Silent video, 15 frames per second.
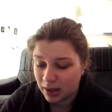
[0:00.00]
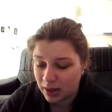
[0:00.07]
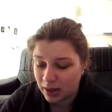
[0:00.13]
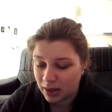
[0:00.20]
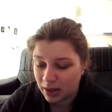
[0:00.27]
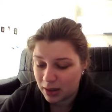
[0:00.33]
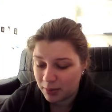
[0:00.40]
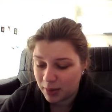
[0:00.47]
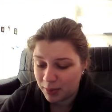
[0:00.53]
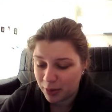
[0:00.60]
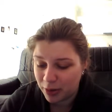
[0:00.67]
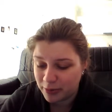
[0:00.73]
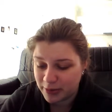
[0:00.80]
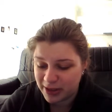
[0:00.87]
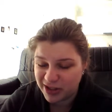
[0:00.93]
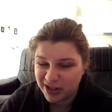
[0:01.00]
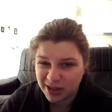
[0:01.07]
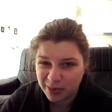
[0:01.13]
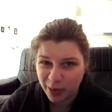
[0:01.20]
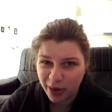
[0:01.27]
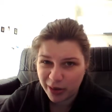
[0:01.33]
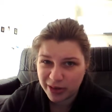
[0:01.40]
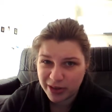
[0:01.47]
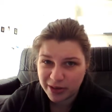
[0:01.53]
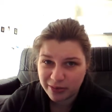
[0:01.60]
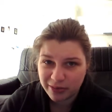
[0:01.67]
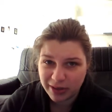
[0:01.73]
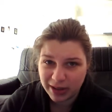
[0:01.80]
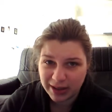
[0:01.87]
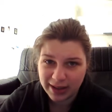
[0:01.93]
but on my boobs, it's just
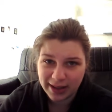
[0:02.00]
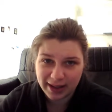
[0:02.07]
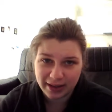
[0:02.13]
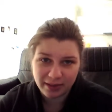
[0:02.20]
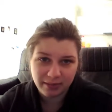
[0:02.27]
spots, really.